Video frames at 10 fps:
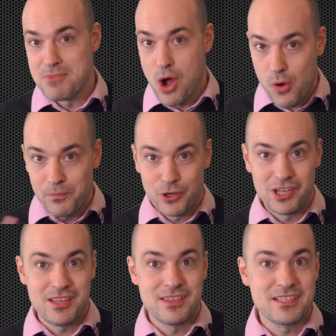
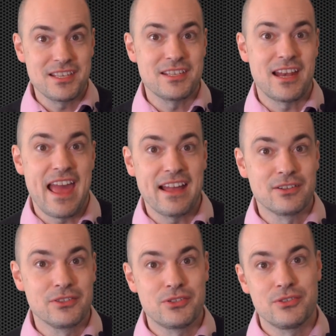Hopefully this is an
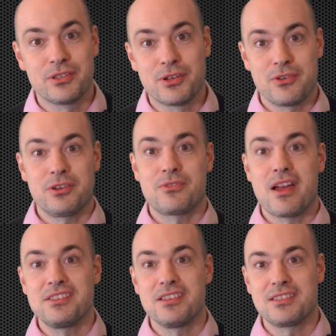angle to the current
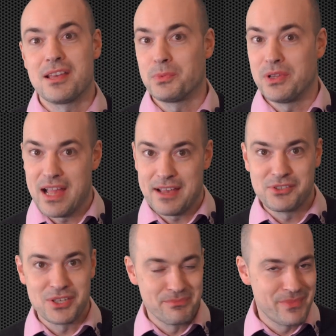crisis that will
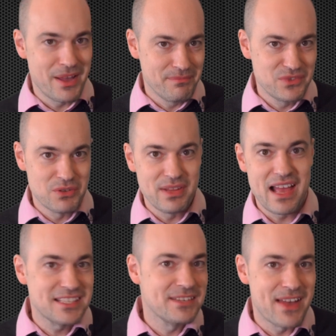have some
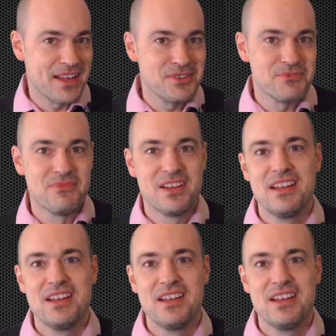lasting value.